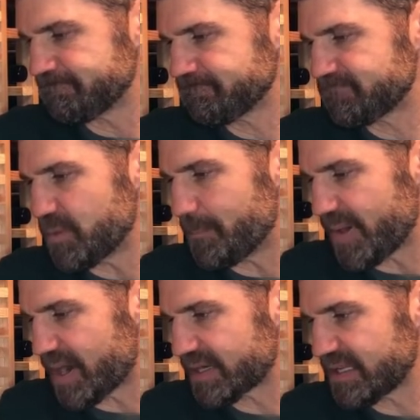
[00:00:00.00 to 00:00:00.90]
The
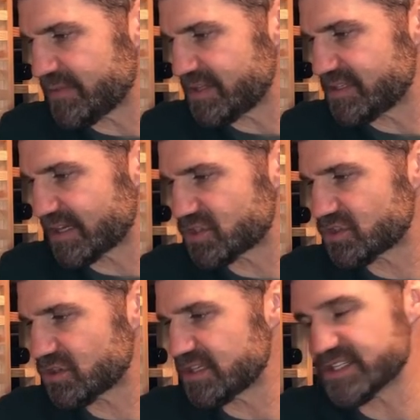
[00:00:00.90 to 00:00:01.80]
body and the
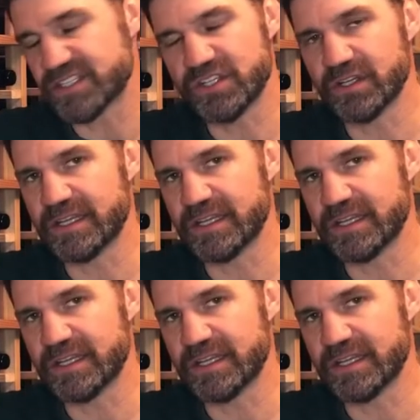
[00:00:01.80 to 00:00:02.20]
texture is good.